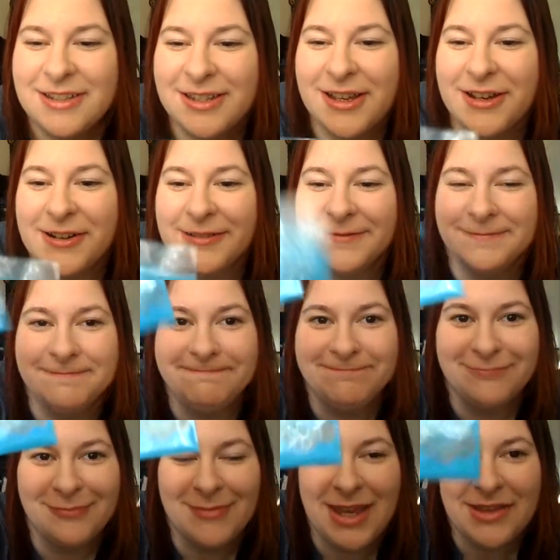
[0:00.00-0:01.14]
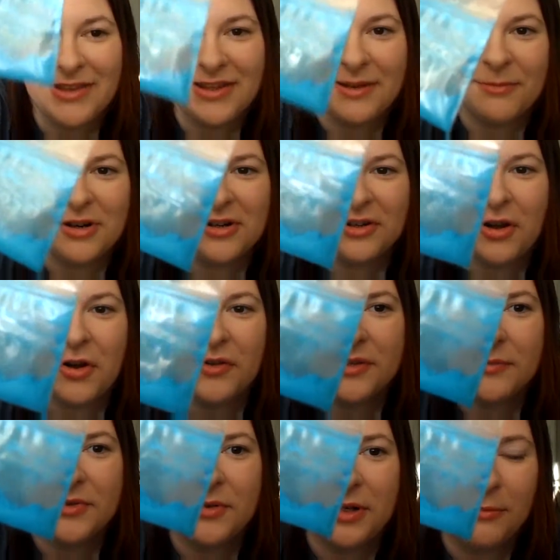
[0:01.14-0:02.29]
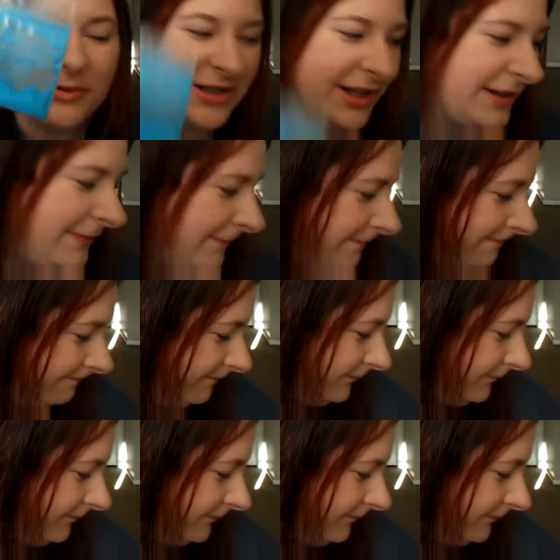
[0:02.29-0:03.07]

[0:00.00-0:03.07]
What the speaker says: So I think I'm going to call this one 20%.